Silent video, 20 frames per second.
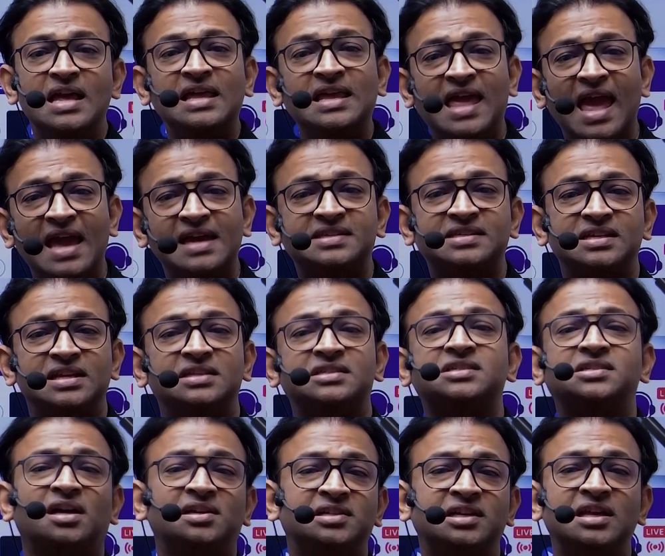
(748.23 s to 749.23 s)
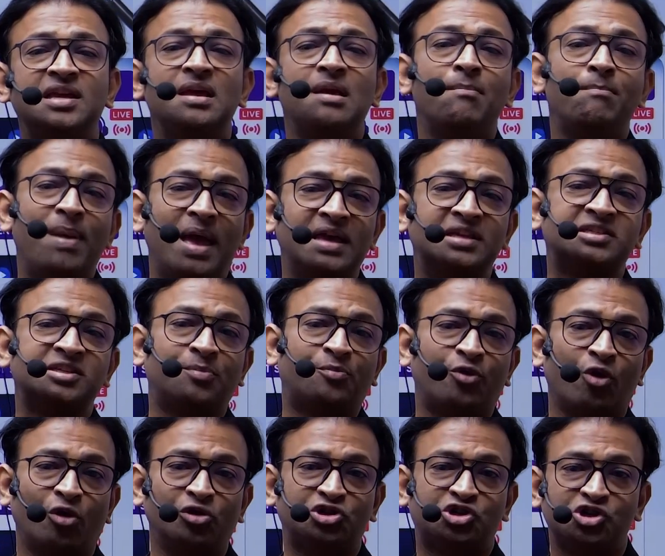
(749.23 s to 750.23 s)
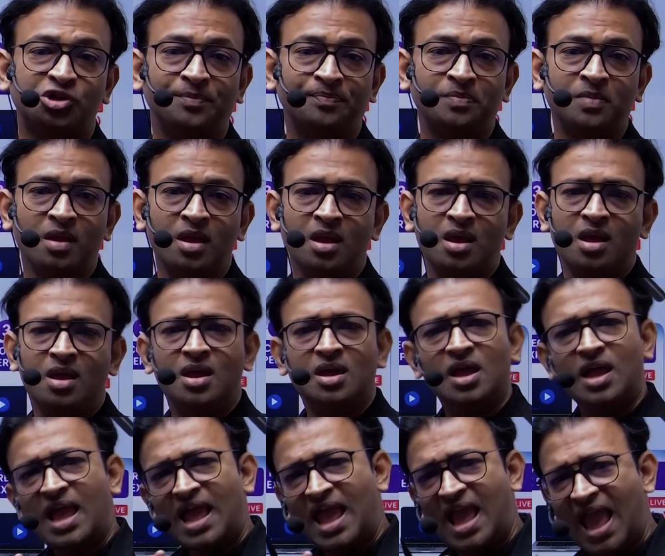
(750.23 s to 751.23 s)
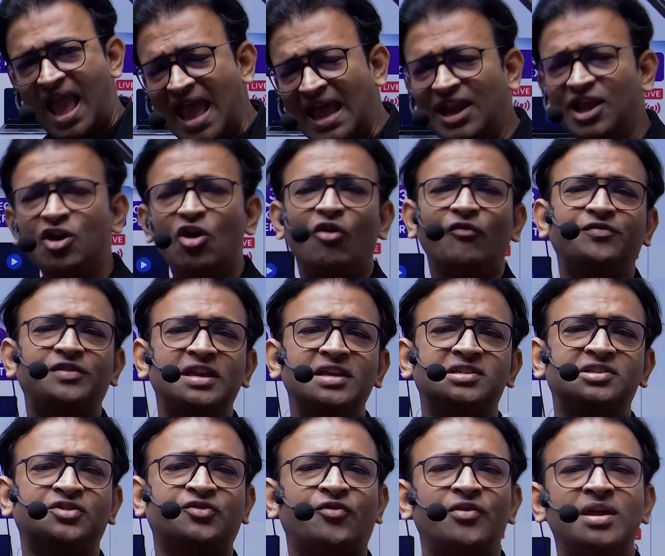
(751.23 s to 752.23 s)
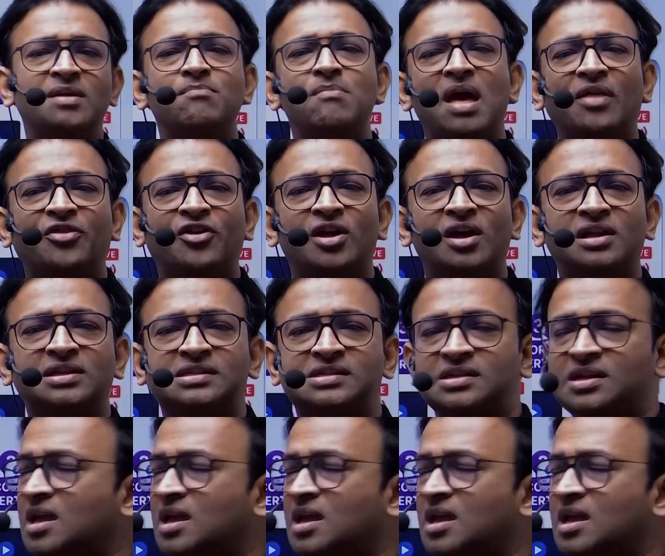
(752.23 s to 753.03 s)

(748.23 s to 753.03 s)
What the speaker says: case study based approach. Any of these 3 methods,